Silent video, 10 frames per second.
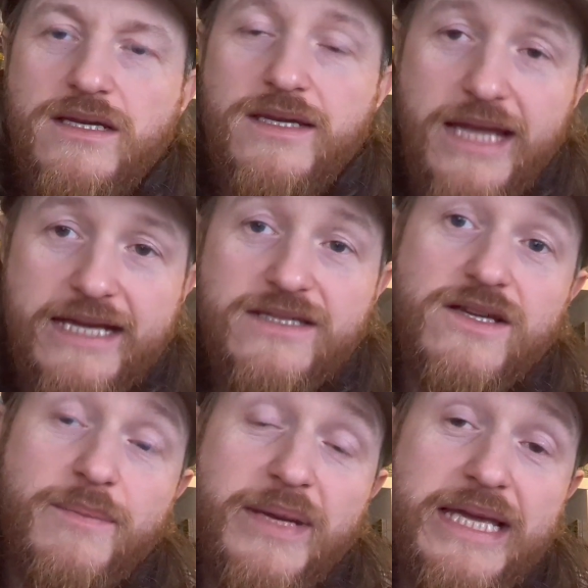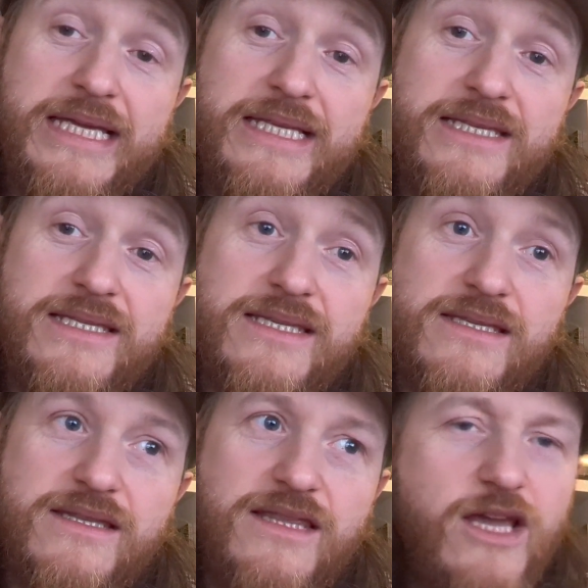Next up is
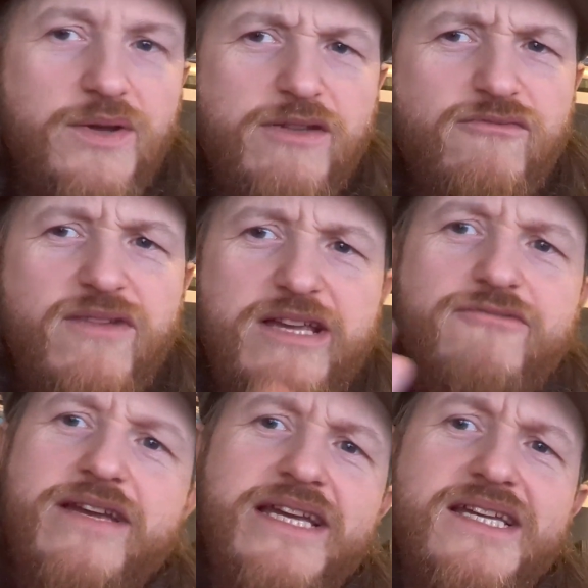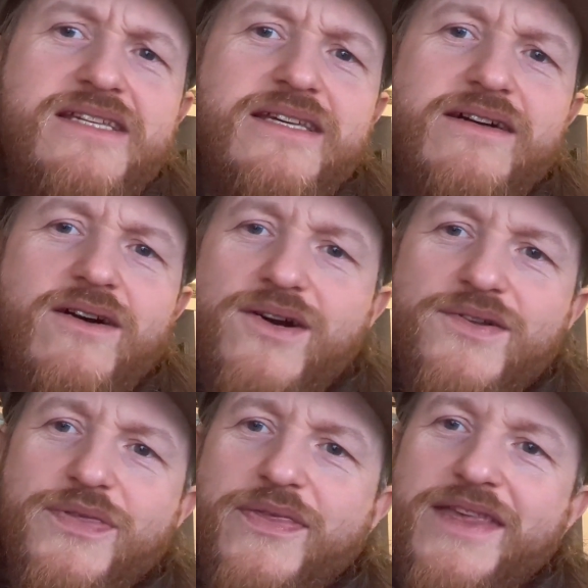the only reread
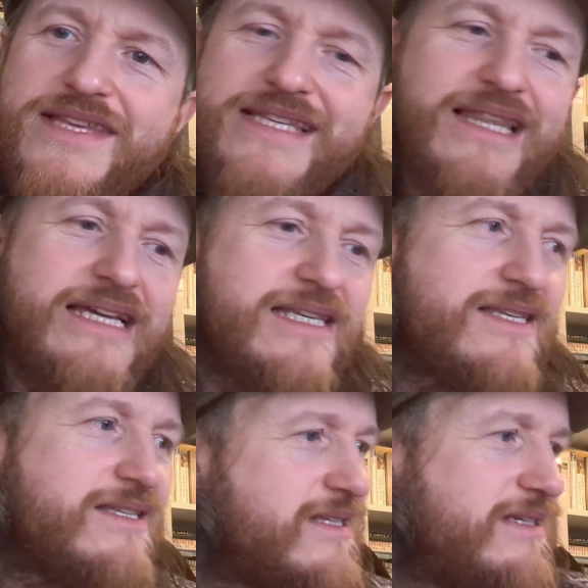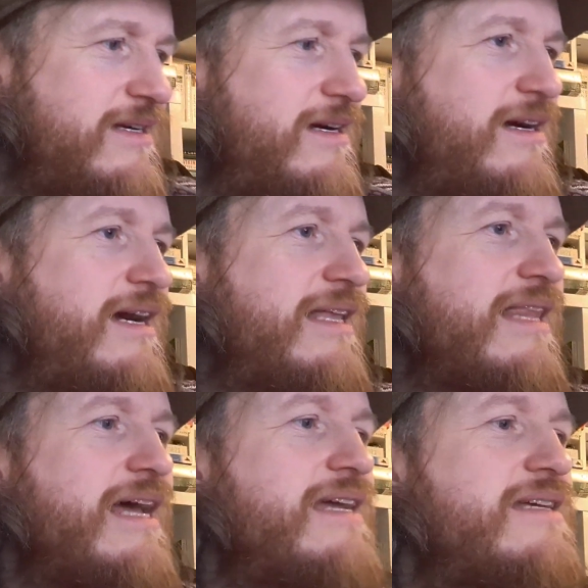on this list, and
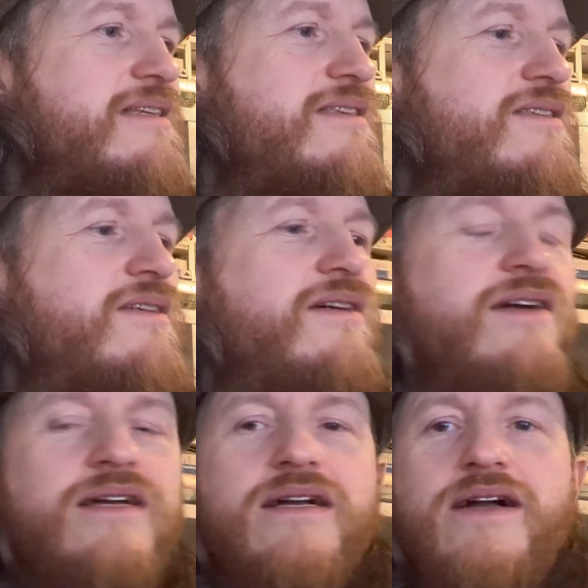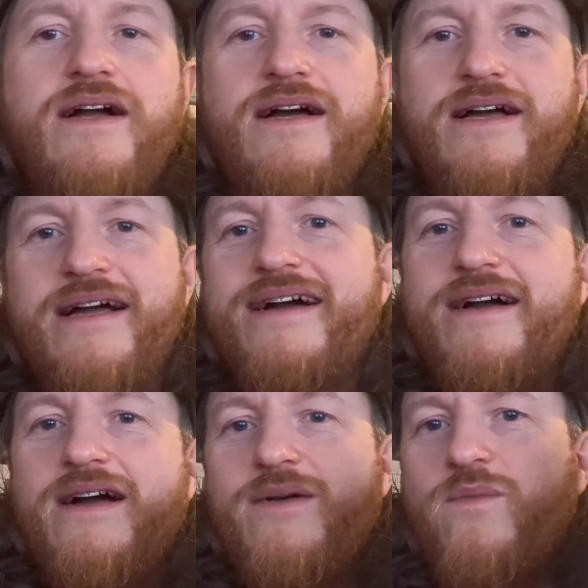that is
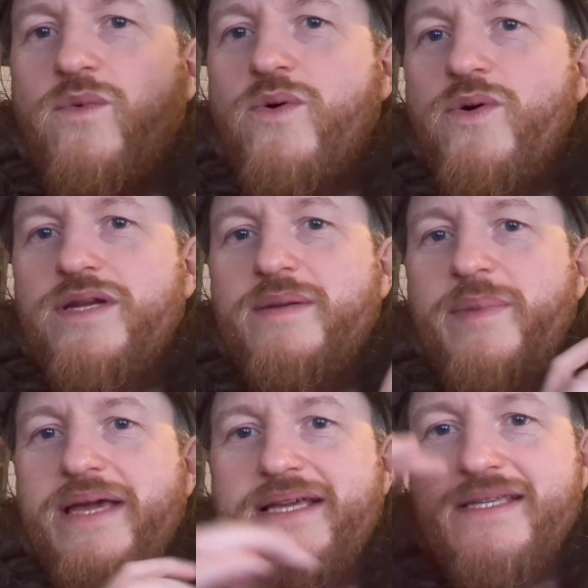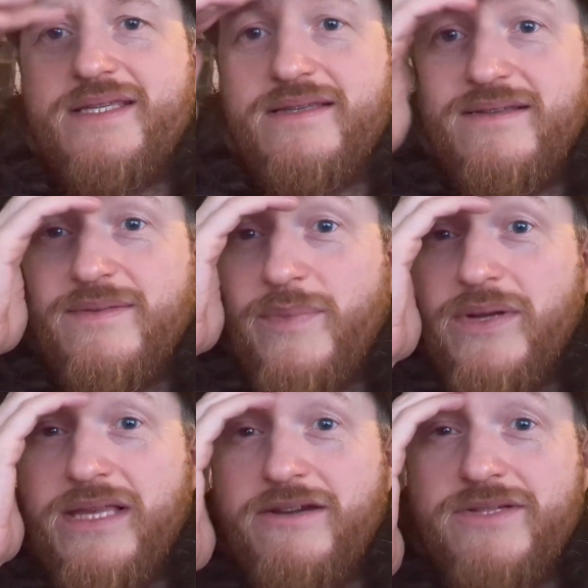War and Peace
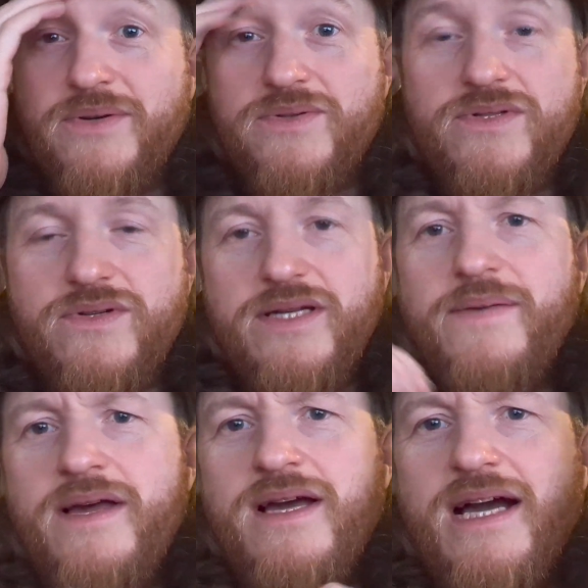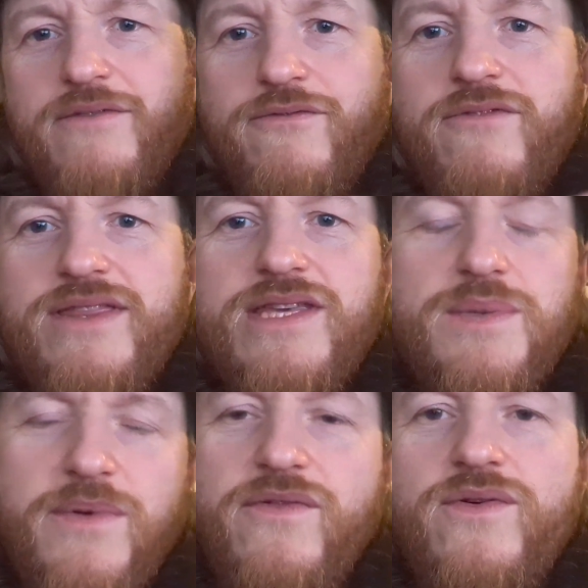by Leo Tolstoy. I've read this
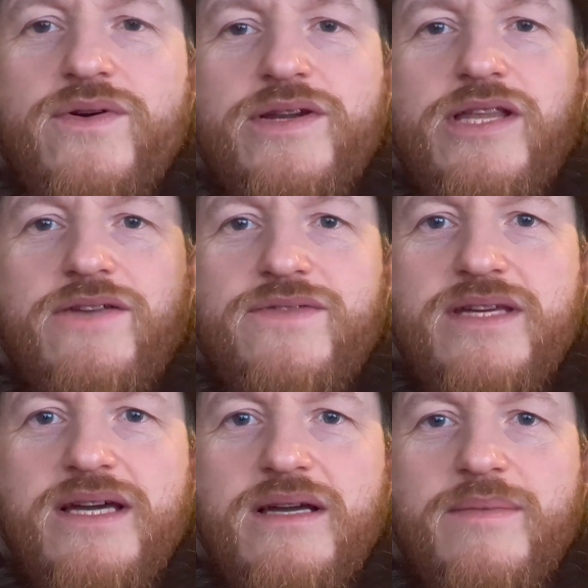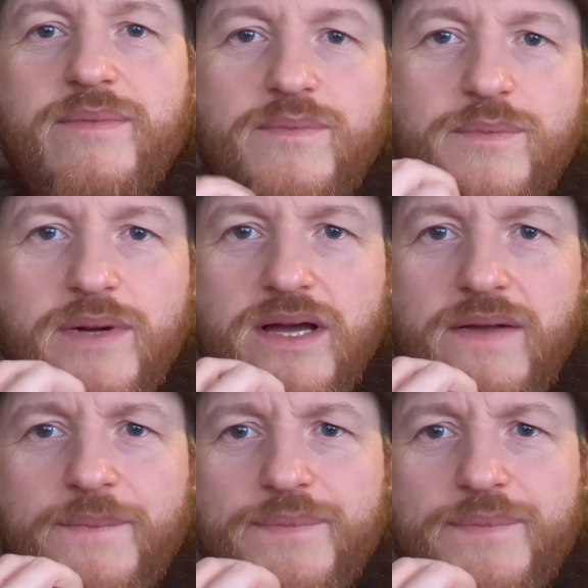before and I loved it, but